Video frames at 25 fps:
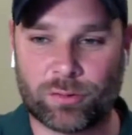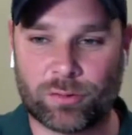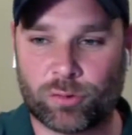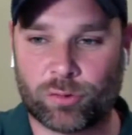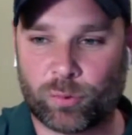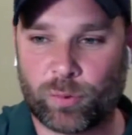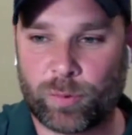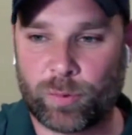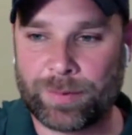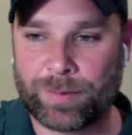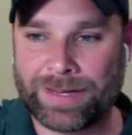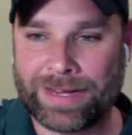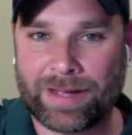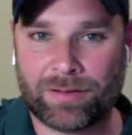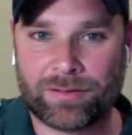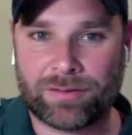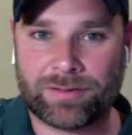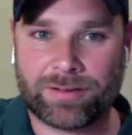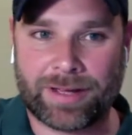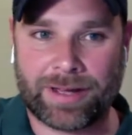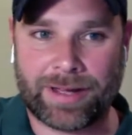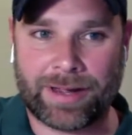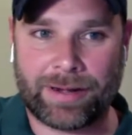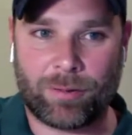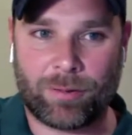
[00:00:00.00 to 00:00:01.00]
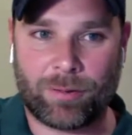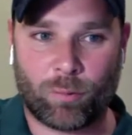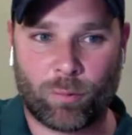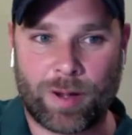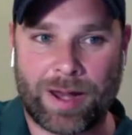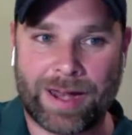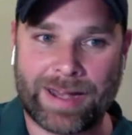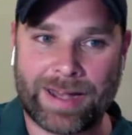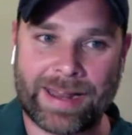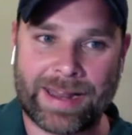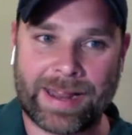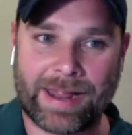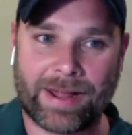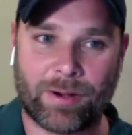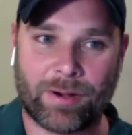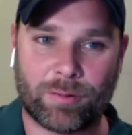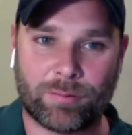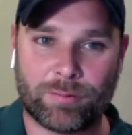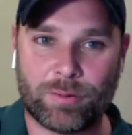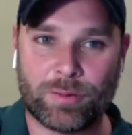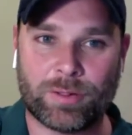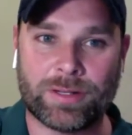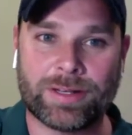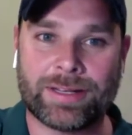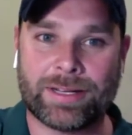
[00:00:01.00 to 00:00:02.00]
are swimming outside right now. If
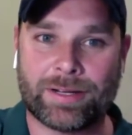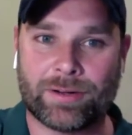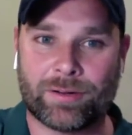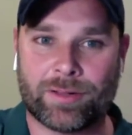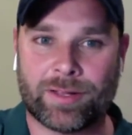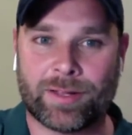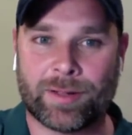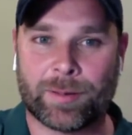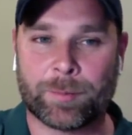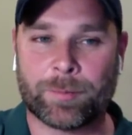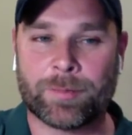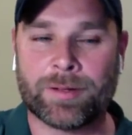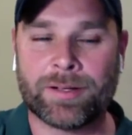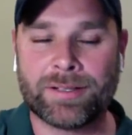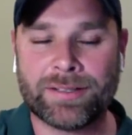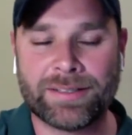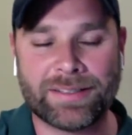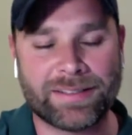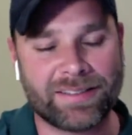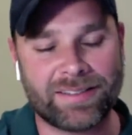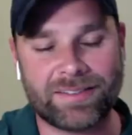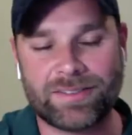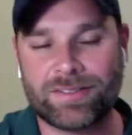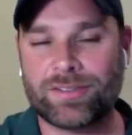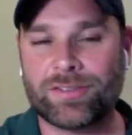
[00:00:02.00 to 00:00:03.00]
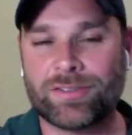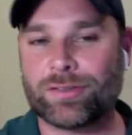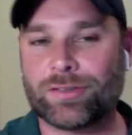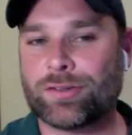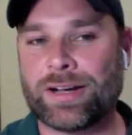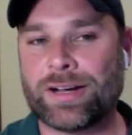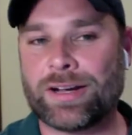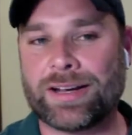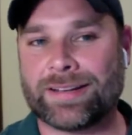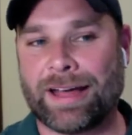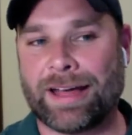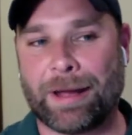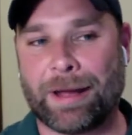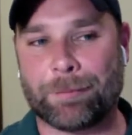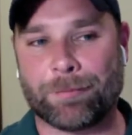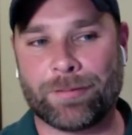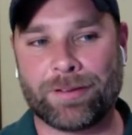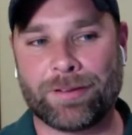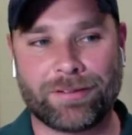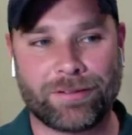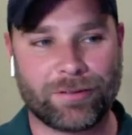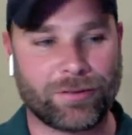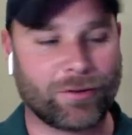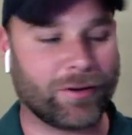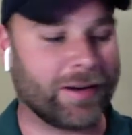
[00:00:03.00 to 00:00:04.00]
you can hear them, this is just a great time.
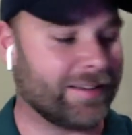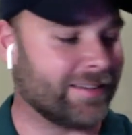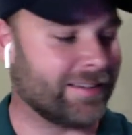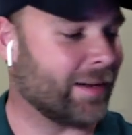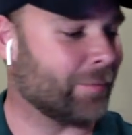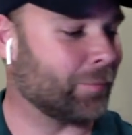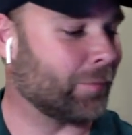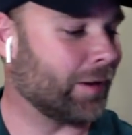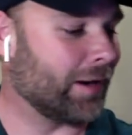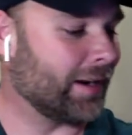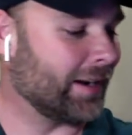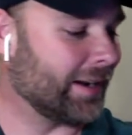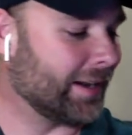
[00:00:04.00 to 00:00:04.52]
This is a great time right